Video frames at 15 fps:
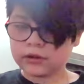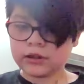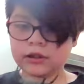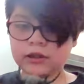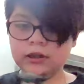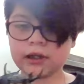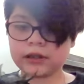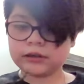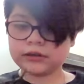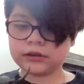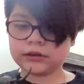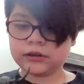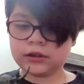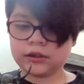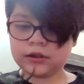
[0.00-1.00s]
thing
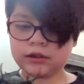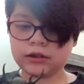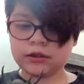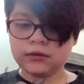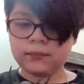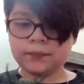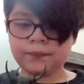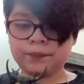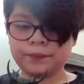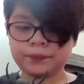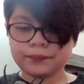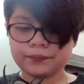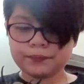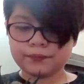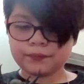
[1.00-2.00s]
accidentally.
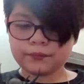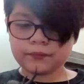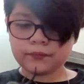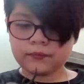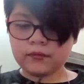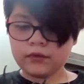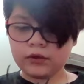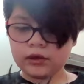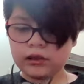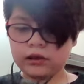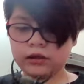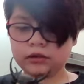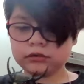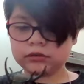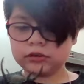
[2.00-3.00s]

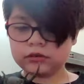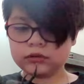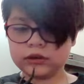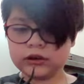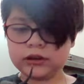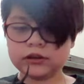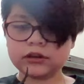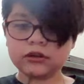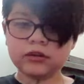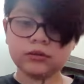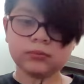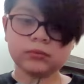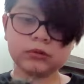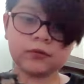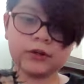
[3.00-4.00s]
Also, this
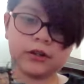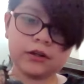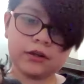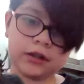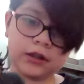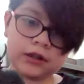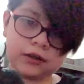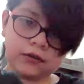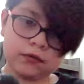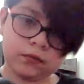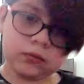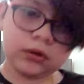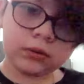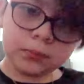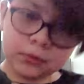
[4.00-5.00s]
comes with a
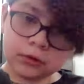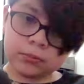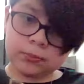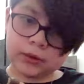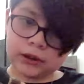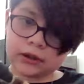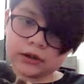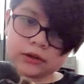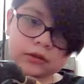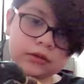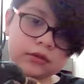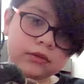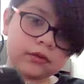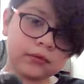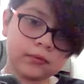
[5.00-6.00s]
rubber band
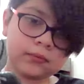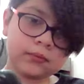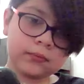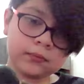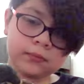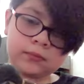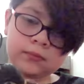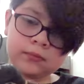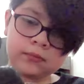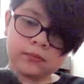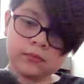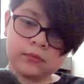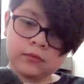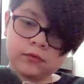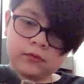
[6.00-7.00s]

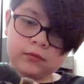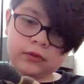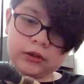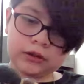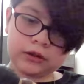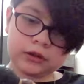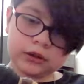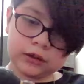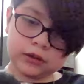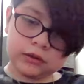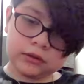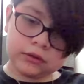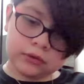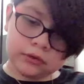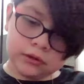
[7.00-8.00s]
right there.
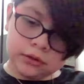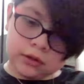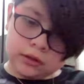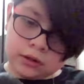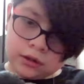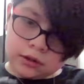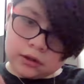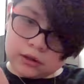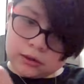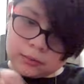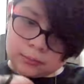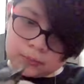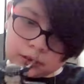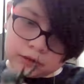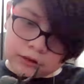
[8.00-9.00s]

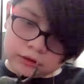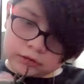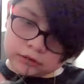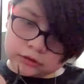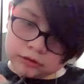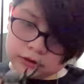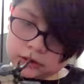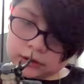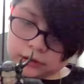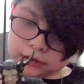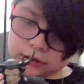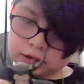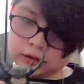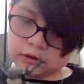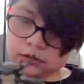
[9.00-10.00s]
Let me just
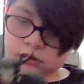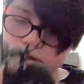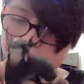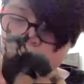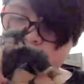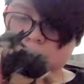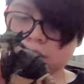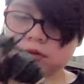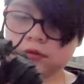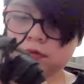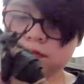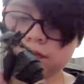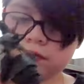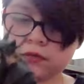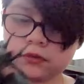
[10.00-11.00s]
take it off
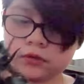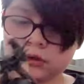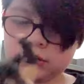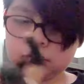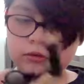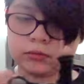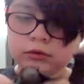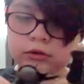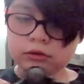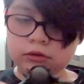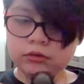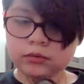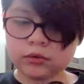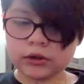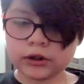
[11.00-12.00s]
real
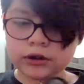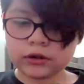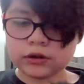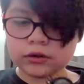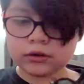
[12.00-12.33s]
quick